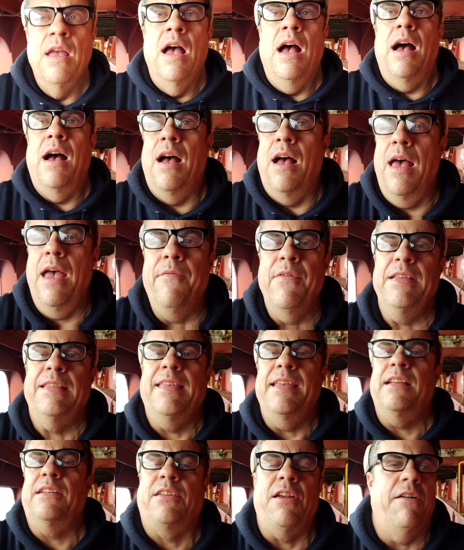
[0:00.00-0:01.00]

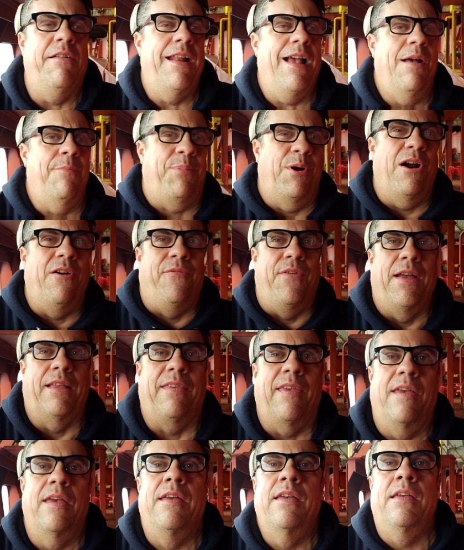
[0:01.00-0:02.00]
Everything turned out perfect.
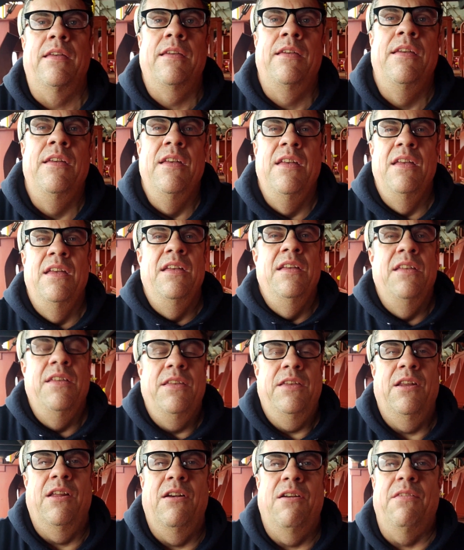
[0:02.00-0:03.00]

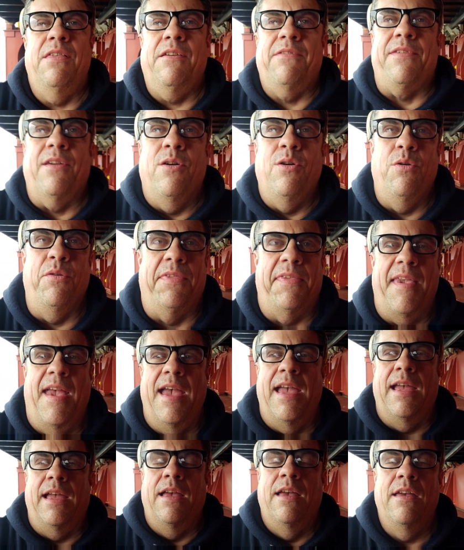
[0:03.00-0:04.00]
You know, there's the old
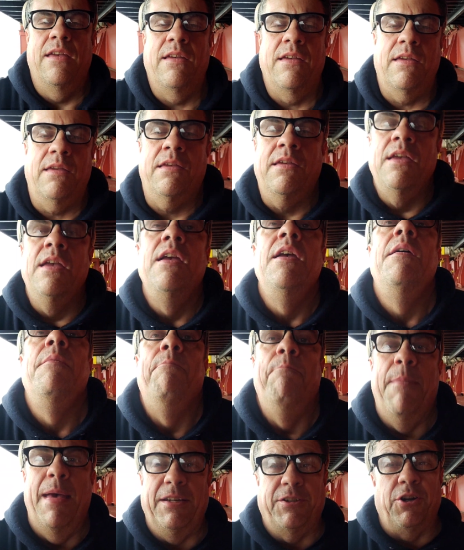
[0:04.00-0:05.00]
saying,
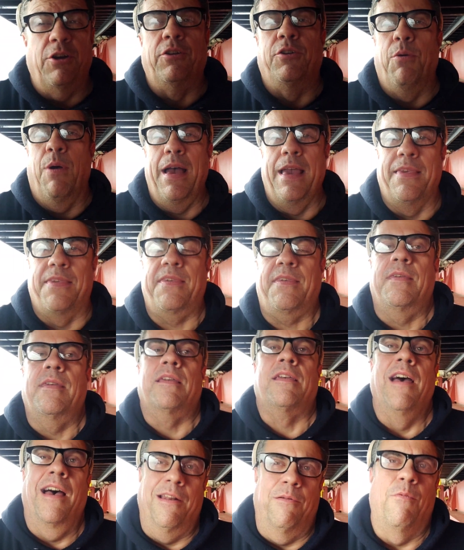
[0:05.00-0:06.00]
measure twice,
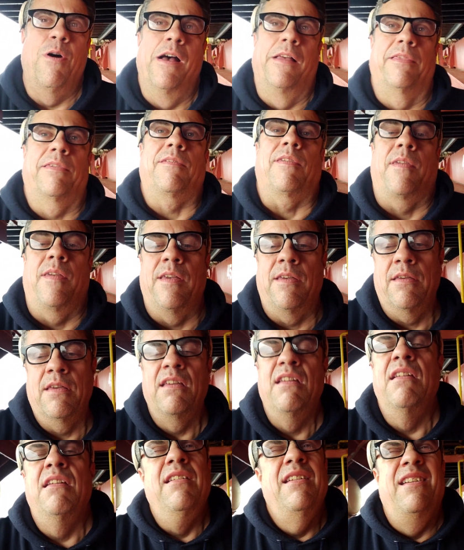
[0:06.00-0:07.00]
cut once.
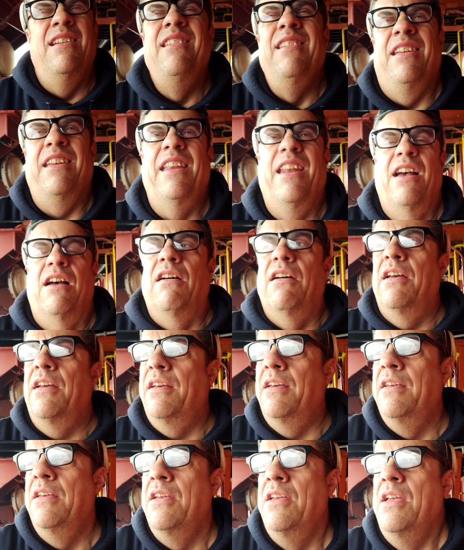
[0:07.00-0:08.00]
You know,
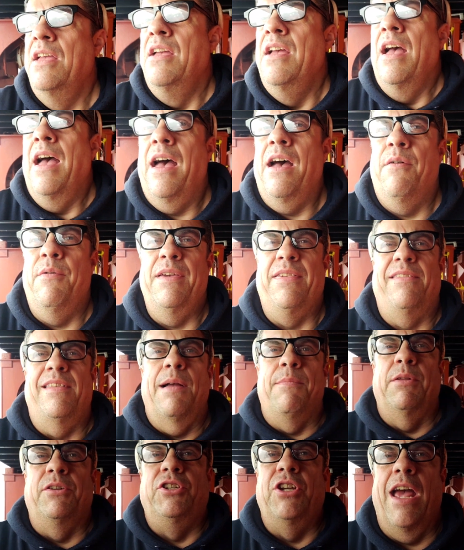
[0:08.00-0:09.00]
I always
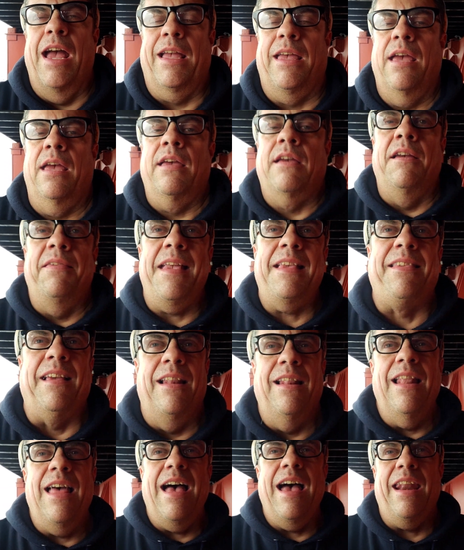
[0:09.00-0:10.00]
double check because that's a
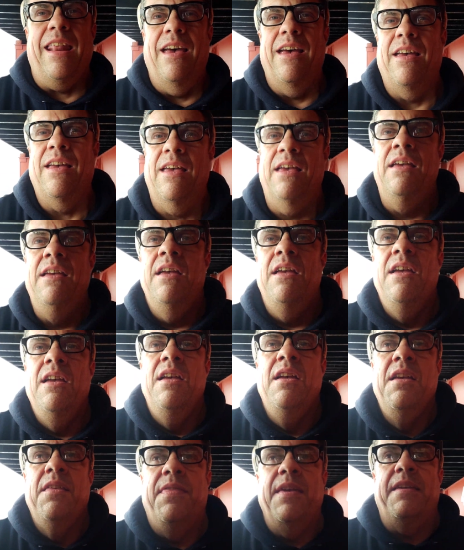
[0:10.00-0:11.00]
lot of
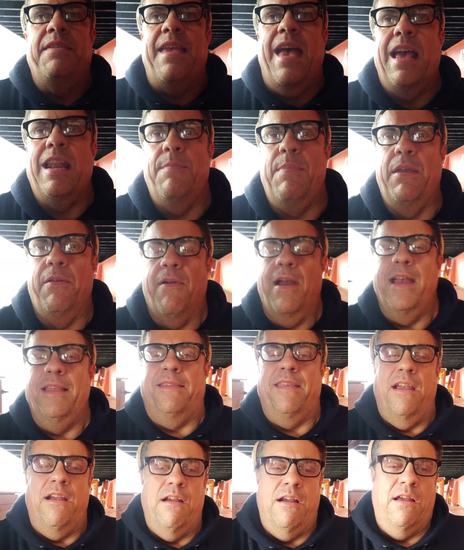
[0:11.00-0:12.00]
things that had to be right
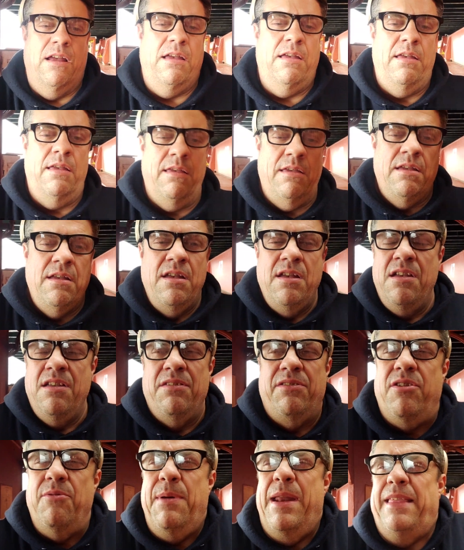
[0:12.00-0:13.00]
there.
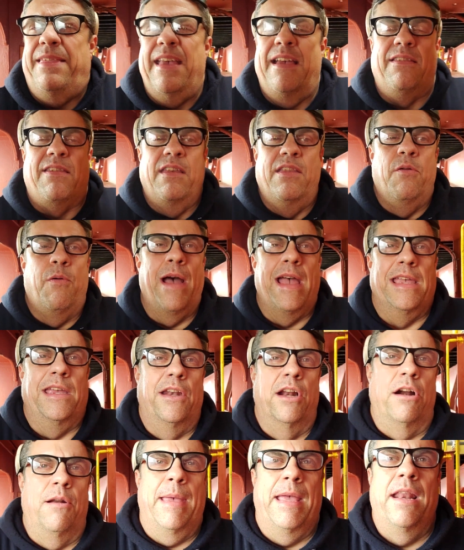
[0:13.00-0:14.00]
Too many things in the way, you know
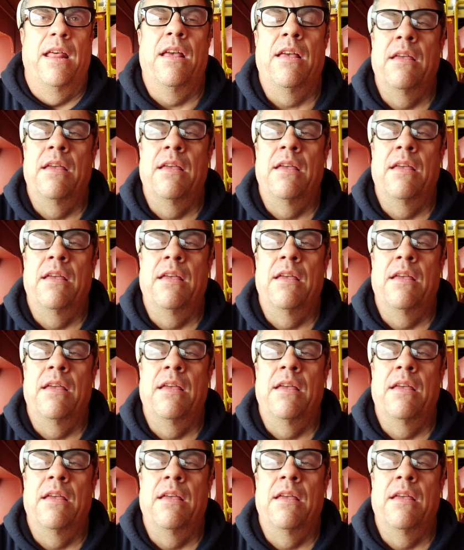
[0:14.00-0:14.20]
what I mean?